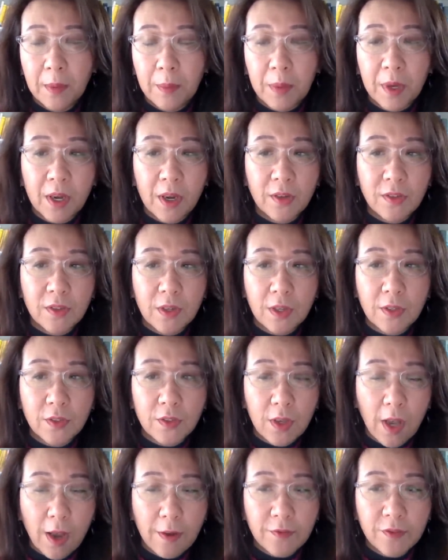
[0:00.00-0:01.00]
because a
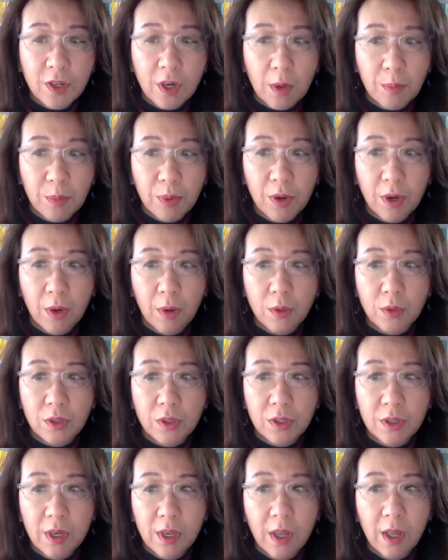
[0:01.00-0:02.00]
softer
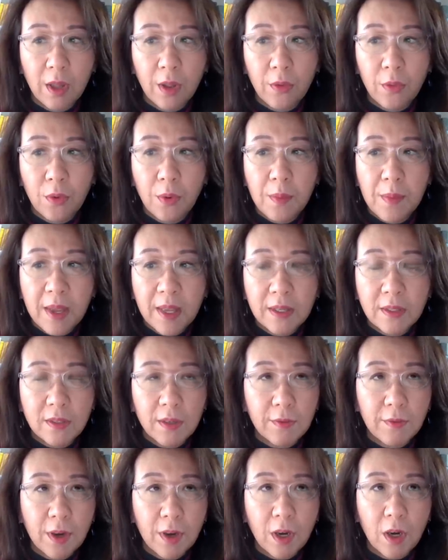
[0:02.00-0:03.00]
approach through means
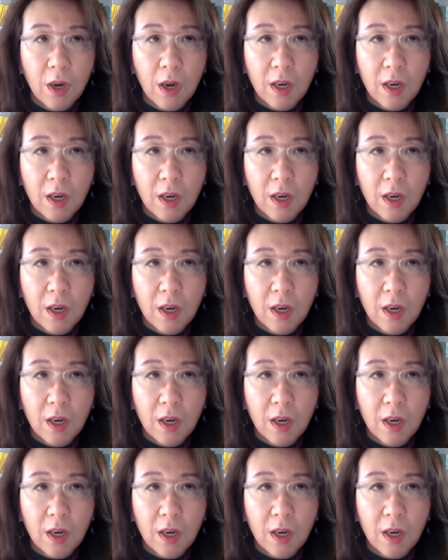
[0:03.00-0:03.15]
of a,